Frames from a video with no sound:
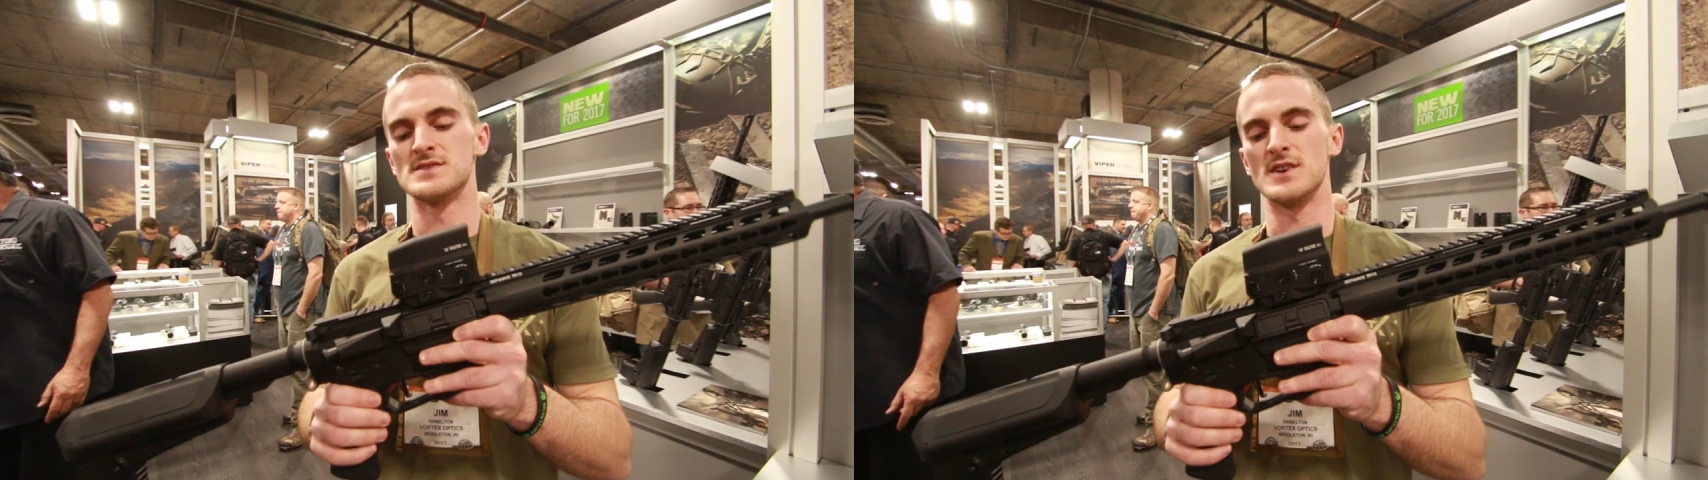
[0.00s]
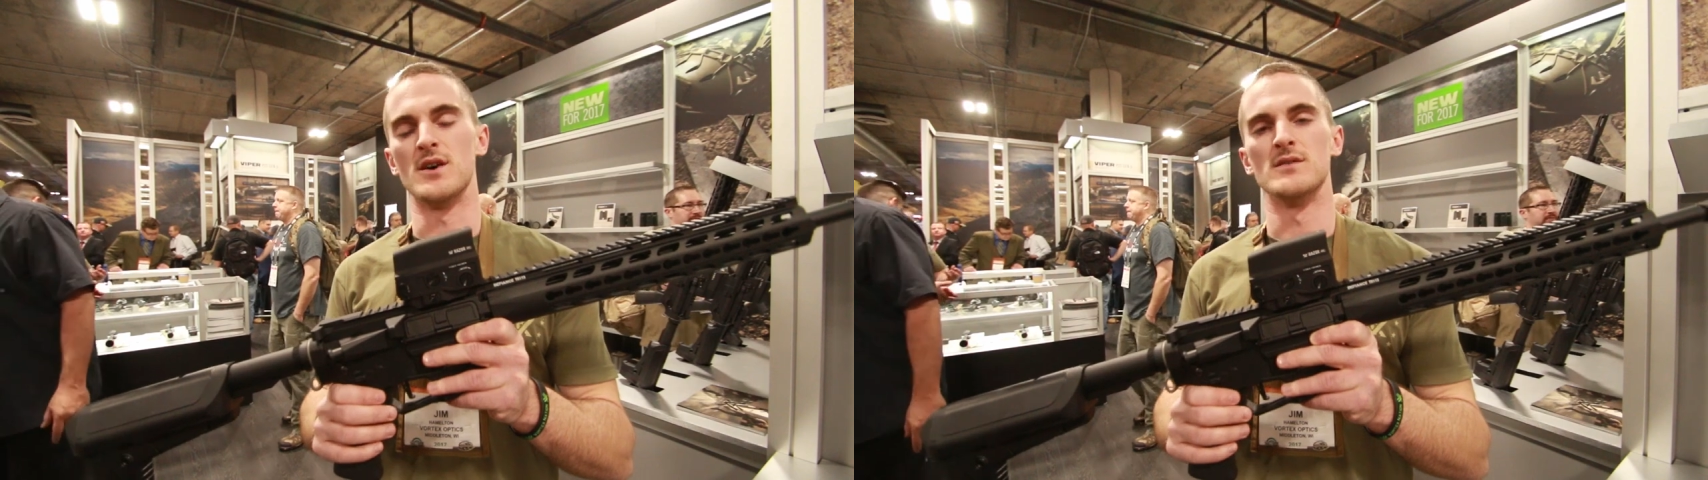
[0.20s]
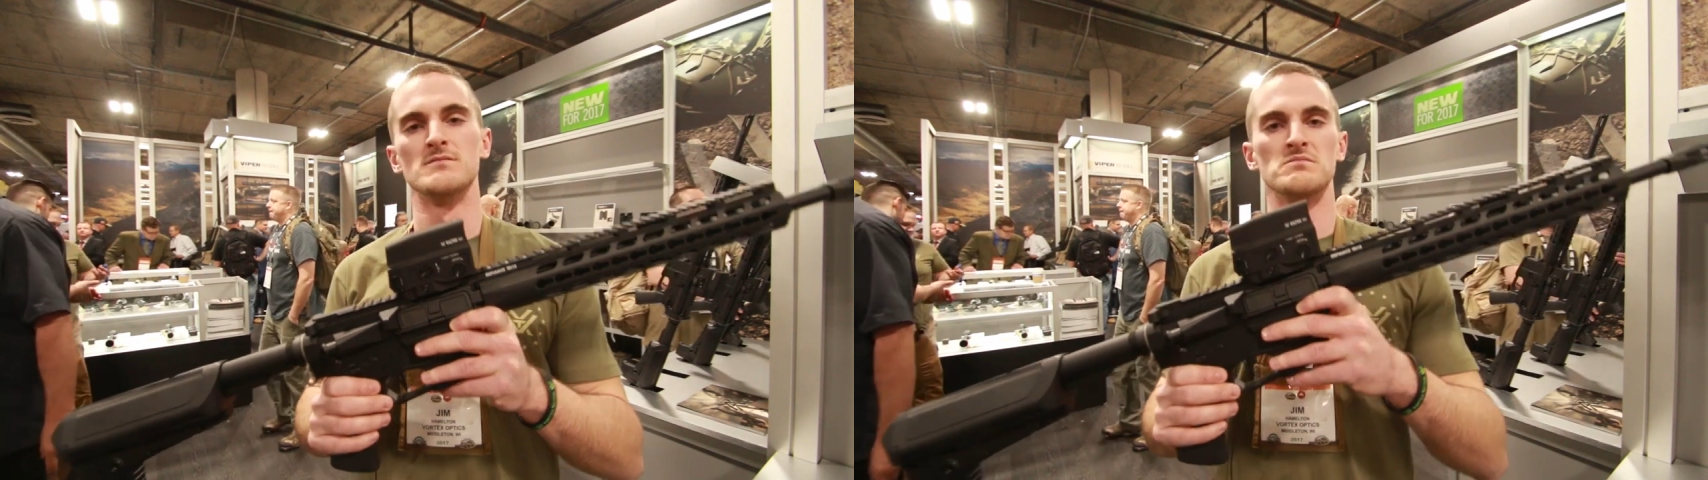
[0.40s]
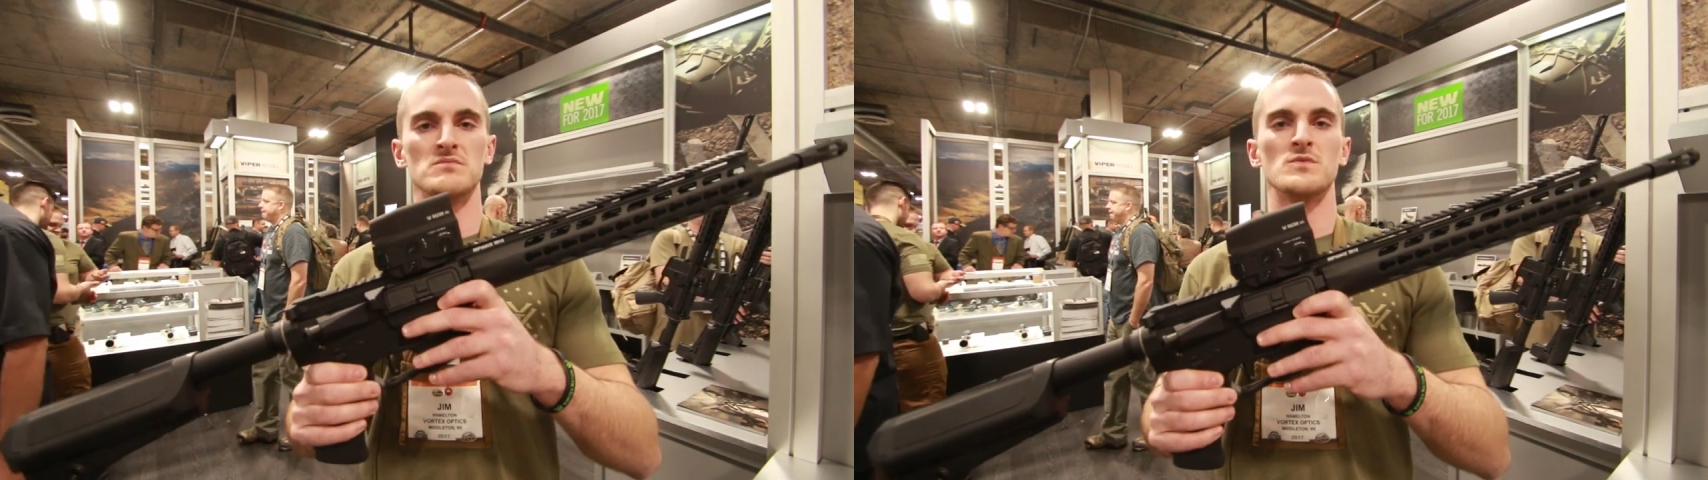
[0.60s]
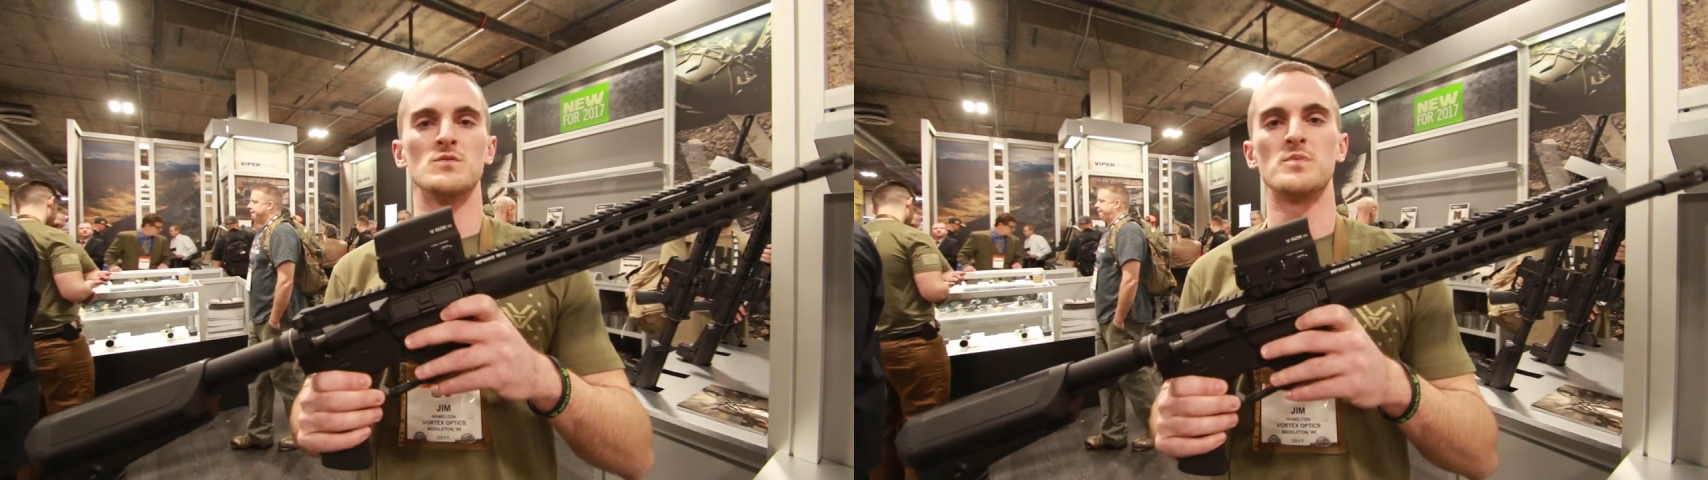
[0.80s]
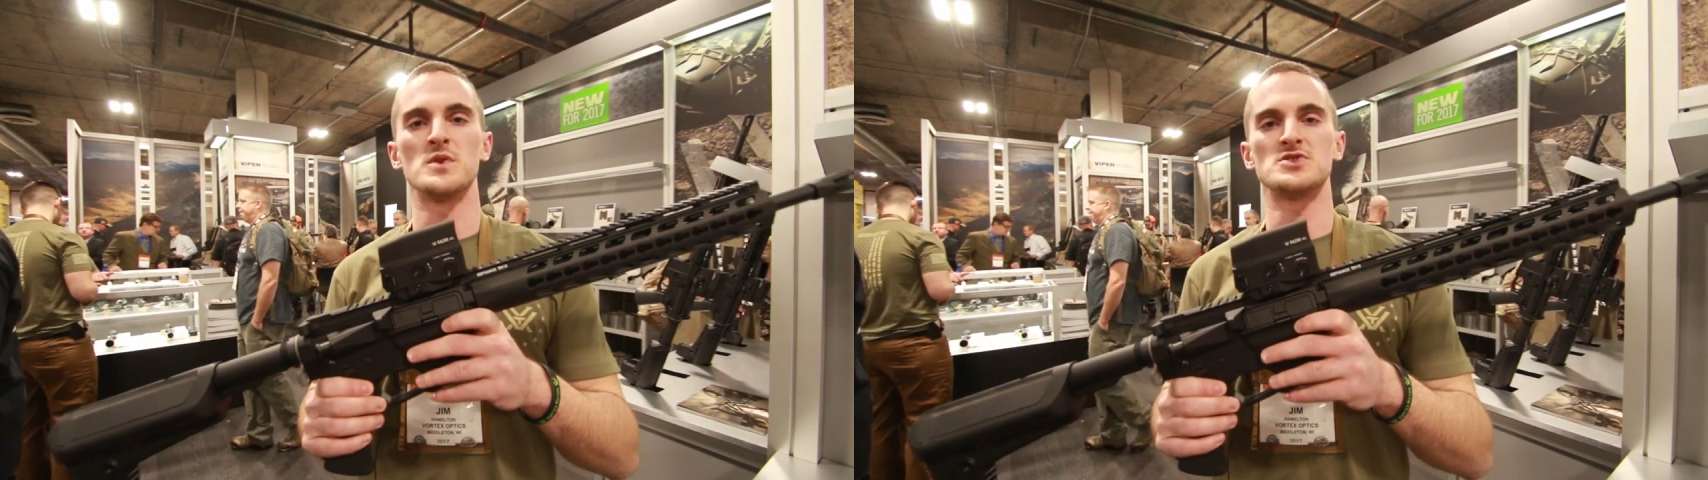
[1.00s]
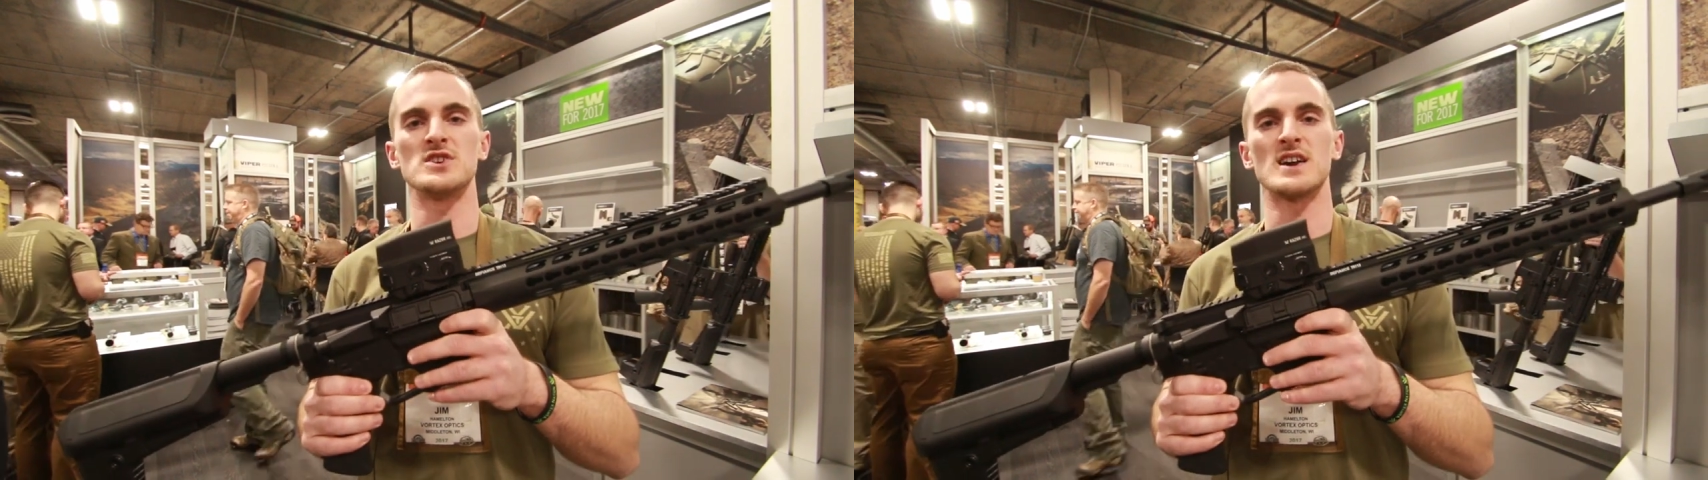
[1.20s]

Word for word: So we appreciate